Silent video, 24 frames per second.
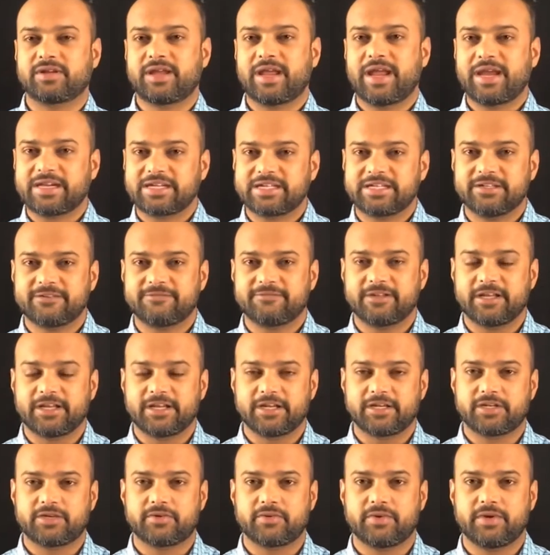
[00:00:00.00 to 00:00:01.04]
Active
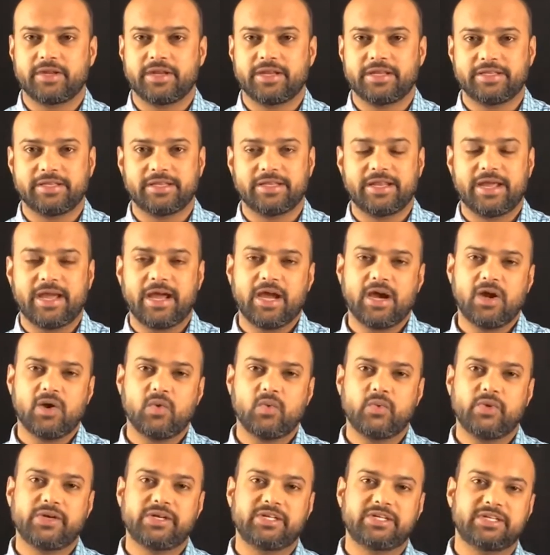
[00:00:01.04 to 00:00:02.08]
Directory and then
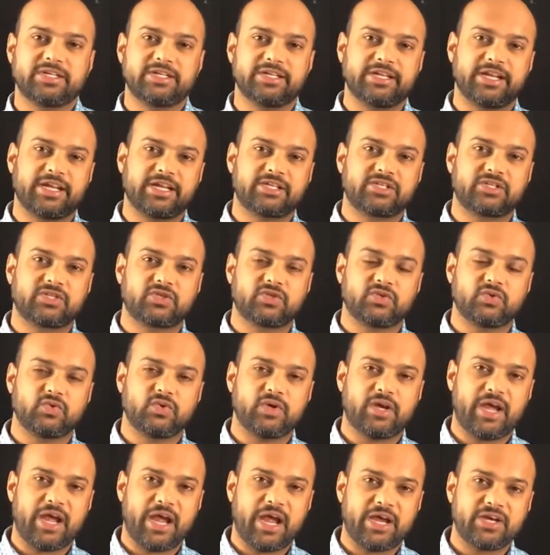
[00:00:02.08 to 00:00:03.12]
how it connects
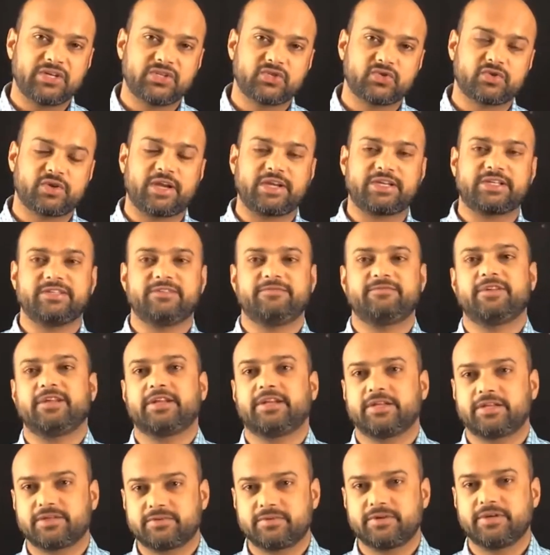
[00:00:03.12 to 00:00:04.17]
to Azure Active
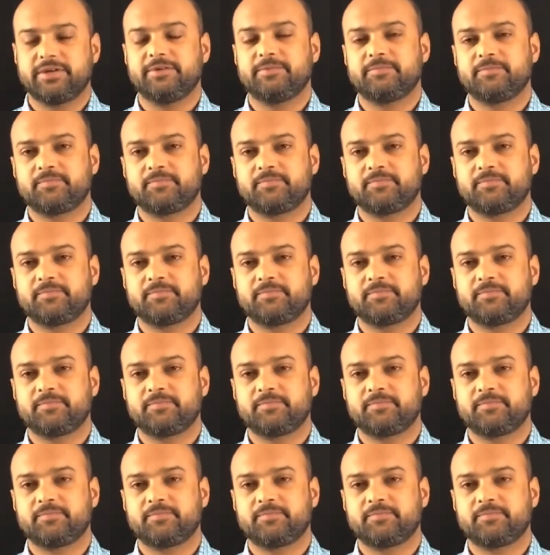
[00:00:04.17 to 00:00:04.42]
Directory.